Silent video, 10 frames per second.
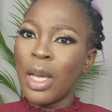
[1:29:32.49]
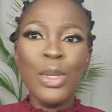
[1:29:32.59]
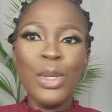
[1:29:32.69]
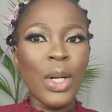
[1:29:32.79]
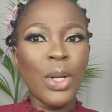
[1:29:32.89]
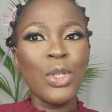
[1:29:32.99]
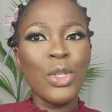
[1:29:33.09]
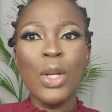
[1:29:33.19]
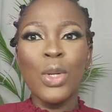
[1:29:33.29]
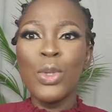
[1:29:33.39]
So I don't know, should
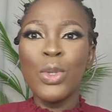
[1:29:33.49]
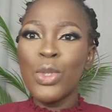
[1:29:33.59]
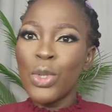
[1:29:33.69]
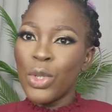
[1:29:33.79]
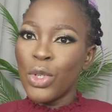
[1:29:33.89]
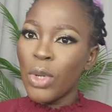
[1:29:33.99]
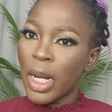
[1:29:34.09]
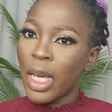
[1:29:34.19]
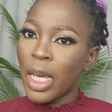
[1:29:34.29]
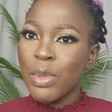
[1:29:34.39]
I do nude
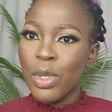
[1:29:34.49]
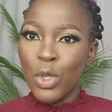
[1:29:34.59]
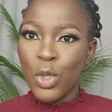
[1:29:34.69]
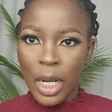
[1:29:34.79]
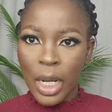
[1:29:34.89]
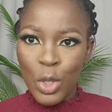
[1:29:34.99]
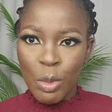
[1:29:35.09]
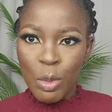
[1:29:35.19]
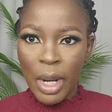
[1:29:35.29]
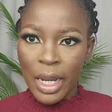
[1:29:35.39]
lips or should I do
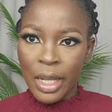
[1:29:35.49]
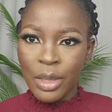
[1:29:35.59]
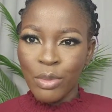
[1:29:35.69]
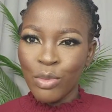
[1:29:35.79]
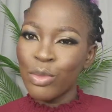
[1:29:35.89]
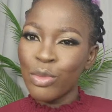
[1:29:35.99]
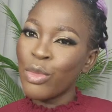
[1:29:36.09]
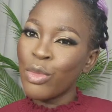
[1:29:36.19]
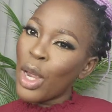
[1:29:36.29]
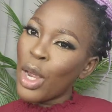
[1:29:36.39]
my
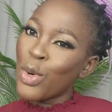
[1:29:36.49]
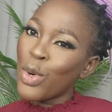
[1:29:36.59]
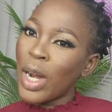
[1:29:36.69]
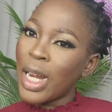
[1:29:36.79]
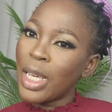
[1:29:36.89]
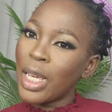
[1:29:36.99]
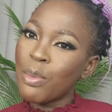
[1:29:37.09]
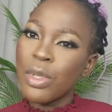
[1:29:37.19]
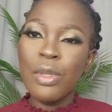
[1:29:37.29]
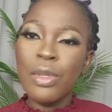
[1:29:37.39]
red
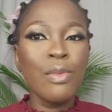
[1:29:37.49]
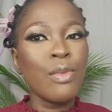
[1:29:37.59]
lips?